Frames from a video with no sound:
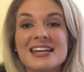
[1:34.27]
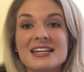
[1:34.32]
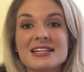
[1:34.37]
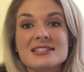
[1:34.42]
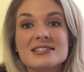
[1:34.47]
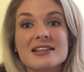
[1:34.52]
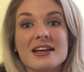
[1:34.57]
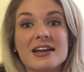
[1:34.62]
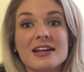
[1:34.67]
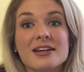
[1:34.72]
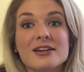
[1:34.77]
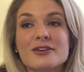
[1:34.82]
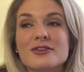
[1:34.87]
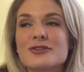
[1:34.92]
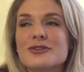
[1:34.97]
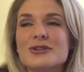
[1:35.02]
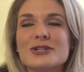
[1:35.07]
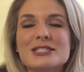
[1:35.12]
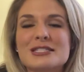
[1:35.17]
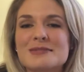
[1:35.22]
It's like
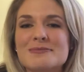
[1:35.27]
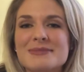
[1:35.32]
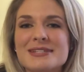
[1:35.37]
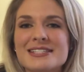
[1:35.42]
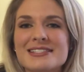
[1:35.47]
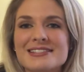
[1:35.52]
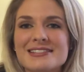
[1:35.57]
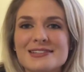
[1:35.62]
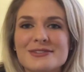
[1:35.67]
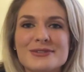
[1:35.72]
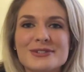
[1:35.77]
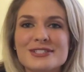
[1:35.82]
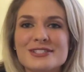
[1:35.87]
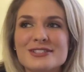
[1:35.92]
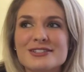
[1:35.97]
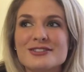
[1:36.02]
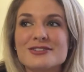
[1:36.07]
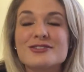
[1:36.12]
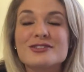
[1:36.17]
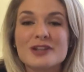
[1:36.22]
Christmas. It
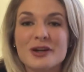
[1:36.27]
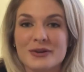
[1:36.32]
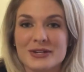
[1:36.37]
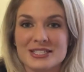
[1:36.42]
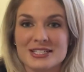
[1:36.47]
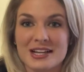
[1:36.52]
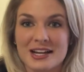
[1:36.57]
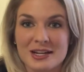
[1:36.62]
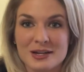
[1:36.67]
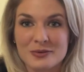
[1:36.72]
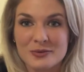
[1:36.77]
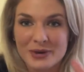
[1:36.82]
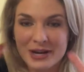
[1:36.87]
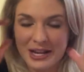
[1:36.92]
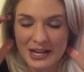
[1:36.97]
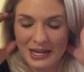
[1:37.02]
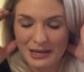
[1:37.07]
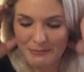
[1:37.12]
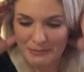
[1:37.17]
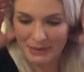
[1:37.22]
was so exciting. When
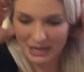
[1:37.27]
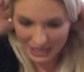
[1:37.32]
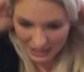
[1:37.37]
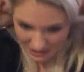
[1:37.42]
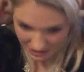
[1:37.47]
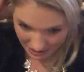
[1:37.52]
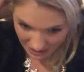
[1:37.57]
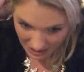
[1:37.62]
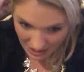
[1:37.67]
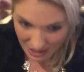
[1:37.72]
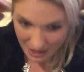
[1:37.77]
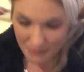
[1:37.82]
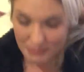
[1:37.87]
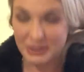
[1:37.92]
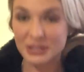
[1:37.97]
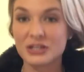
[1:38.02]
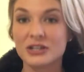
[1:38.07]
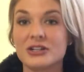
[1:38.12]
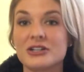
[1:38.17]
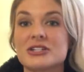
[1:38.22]
I got mine,
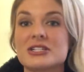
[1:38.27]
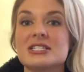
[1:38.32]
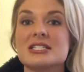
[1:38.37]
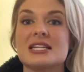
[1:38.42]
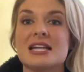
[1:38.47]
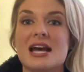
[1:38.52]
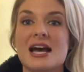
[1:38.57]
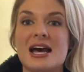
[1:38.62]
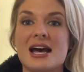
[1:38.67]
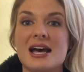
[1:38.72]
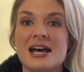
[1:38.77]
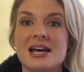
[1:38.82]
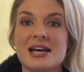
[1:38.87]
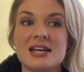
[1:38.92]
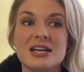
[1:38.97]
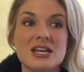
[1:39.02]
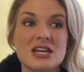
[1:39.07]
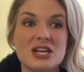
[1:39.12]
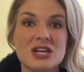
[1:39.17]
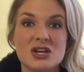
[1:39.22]
my daughters and I
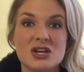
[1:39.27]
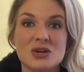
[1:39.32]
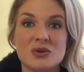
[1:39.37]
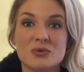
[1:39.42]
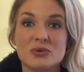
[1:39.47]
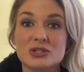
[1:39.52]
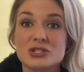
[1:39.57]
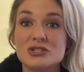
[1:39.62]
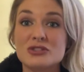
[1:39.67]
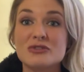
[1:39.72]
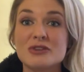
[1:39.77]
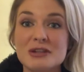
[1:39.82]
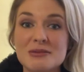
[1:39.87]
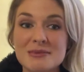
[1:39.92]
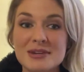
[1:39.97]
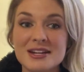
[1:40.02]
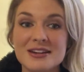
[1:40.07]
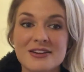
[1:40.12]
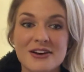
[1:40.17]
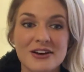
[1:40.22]
were
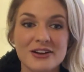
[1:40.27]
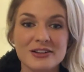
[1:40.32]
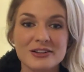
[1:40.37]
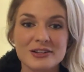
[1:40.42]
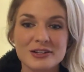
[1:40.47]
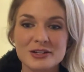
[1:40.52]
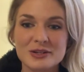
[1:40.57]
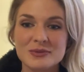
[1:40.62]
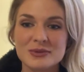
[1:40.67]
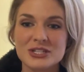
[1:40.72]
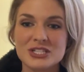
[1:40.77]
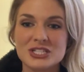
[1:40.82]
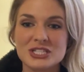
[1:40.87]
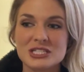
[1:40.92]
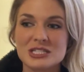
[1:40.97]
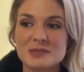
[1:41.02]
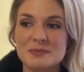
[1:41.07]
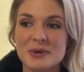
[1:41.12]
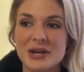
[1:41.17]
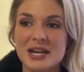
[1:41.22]
screaming and hollering. We
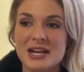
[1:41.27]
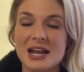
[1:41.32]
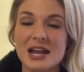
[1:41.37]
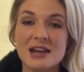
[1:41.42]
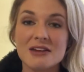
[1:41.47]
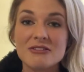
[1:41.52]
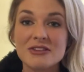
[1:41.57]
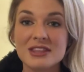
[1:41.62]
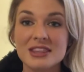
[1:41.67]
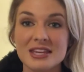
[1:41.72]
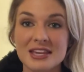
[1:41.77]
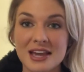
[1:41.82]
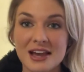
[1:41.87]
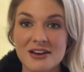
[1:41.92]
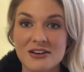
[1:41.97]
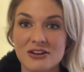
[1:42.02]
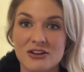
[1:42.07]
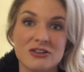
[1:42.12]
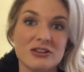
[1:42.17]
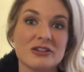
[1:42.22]
just spread everything
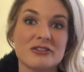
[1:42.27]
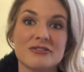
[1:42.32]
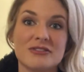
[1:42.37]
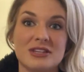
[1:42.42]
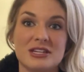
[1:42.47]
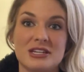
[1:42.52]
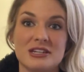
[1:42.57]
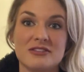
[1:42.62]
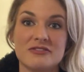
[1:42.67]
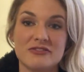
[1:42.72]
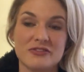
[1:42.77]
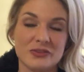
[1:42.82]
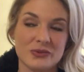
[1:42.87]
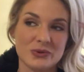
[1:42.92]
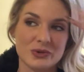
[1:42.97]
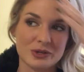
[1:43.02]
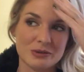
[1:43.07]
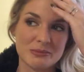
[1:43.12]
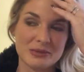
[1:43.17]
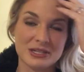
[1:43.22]
out all over the den
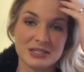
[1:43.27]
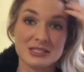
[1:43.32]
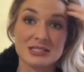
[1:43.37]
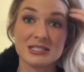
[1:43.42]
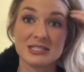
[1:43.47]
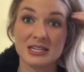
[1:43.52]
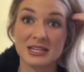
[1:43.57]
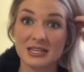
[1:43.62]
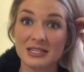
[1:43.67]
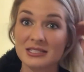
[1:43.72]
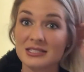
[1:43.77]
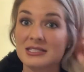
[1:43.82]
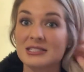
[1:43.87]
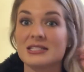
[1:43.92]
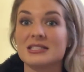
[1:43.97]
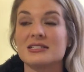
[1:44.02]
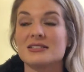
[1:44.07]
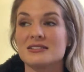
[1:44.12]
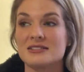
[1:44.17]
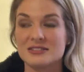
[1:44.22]
floor because, yes,
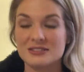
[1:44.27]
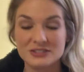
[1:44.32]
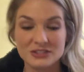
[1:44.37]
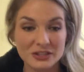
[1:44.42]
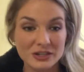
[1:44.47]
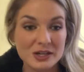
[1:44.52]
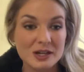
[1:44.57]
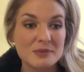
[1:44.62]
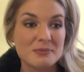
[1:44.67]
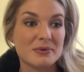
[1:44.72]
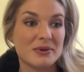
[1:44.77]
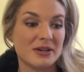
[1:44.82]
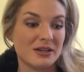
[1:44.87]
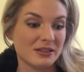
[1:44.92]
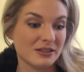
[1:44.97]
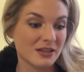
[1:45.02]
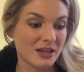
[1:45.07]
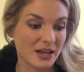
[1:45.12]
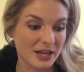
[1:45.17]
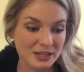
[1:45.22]
it took up a
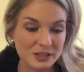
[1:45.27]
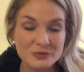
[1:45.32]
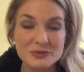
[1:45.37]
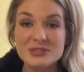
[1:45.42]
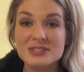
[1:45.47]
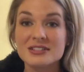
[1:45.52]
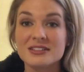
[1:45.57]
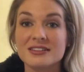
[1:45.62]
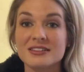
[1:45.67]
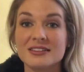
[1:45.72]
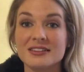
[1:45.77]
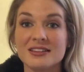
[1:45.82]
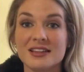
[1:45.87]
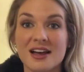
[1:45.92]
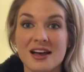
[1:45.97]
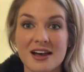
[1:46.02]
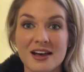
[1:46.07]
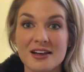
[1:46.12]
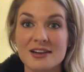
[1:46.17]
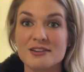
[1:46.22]
lot. There was a
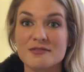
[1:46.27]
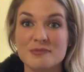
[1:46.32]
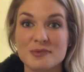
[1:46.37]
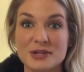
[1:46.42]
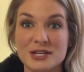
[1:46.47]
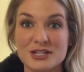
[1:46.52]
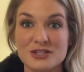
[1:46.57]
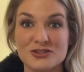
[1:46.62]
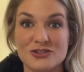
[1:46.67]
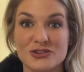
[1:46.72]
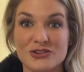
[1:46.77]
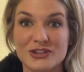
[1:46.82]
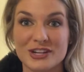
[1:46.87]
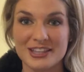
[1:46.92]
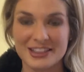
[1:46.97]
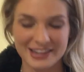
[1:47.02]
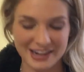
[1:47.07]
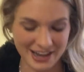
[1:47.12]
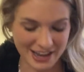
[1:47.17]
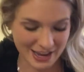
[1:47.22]
lot of pretty jewelry
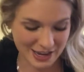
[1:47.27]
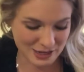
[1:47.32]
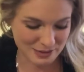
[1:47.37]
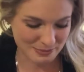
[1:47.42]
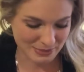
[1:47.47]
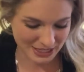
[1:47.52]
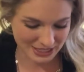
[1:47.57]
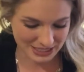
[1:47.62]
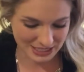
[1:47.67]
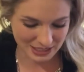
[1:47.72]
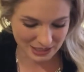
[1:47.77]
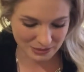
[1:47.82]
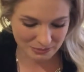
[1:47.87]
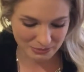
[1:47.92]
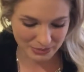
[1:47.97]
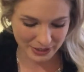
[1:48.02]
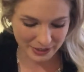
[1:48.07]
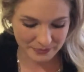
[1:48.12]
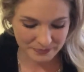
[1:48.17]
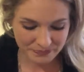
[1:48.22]
that I had in my den.
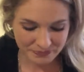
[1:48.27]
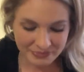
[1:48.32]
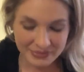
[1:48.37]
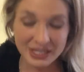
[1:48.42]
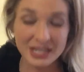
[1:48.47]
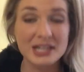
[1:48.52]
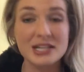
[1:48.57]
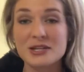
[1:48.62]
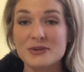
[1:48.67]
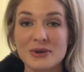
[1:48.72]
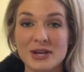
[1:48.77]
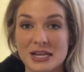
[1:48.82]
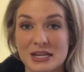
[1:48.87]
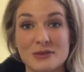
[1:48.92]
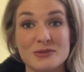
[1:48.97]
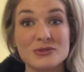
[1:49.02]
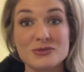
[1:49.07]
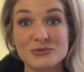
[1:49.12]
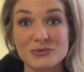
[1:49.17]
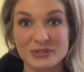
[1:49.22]
But anyway, it
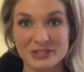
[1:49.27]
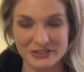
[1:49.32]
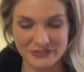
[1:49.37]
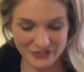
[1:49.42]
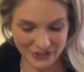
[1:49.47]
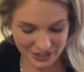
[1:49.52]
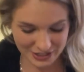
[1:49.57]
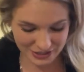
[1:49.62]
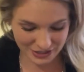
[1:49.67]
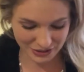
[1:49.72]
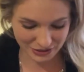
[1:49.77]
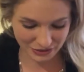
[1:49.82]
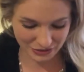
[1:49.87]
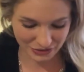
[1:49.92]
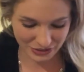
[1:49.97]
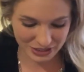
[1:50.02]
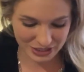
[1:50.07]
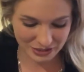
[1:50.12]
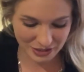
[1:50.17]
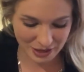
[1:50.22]
was really fun to go
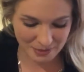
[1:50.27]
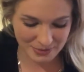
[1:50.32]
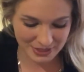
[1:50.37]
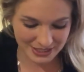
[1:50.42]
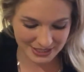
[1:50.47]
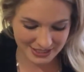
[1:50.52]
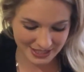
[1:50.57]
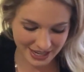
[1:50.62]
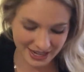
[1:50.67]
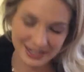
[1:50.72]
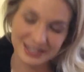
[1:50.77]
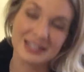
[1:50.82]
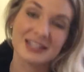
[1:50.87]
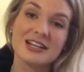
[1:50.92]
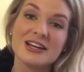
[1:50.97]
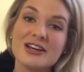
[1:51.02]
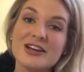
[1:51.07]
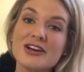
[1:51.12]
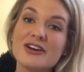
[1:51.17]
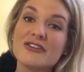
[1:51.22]
through it. So I'm
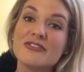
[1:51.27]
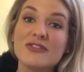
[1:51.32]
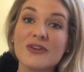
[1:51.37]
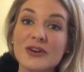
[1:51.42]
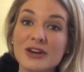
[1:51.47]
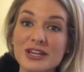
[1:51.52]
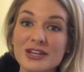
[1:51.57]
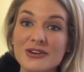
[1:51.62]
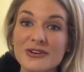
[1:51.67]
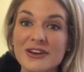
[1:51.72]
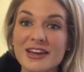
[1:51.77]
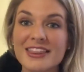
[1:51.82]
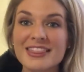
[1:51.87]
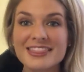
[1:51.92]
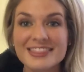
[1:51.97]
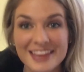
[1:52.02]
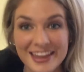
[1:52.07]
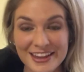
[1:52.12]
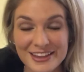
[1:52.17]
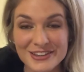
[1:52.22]
excited for you,
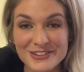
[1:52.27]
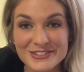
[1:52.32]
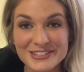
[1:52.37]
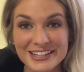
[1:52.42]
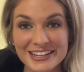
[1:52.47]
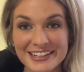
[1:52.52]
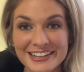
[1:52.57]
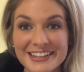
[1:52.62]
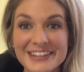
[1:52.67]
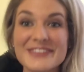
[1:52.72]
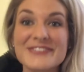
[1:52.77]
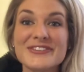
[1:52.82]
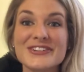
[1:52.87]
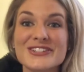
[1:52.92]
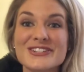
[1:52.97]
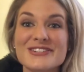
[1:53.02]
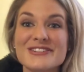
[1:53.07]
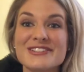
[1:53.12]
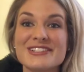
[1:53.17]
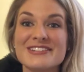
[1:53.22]
and thank you, Sandy, for
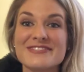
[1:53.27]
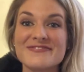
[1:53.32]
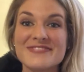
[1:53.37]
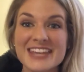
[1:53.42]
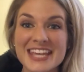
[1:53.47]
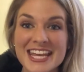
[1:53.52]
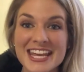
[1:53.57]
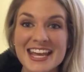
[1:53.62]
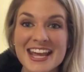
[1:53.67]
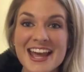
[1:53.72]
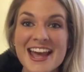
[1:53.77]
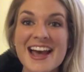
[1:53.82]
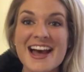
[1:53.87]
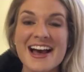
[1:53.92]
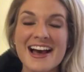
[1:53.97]
choosing me.